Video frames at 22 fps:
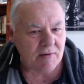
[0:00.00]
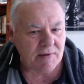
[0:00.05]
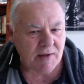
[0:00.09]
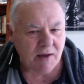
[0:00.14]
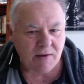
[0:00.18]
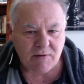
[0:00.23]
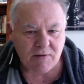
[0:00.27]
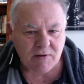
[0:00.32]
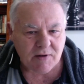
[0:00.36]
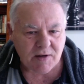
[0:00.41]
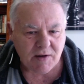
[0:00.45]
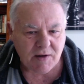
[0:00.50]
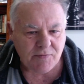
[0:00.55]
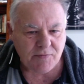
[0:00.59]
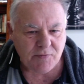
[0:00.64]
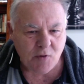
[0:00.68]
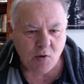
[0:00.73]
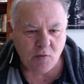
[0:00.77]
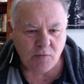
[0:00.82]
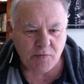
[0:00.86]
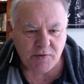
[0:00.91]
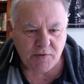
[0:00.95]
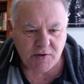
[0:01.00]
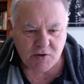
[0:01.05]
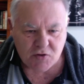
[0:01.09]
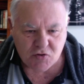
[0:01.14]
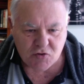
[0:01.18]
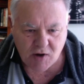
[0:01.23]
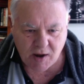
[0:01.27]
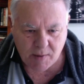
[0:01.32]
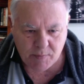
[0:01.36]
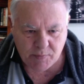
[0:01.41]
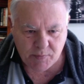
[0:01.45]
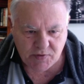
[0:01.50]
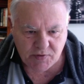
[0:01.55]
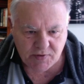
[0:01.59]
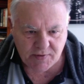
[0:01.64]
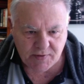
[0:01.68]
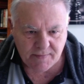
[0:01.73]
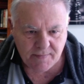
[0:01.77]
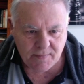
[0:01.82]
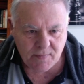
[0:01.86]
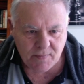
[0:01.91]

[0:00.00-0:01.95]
no, I'm not going to fall for your traps.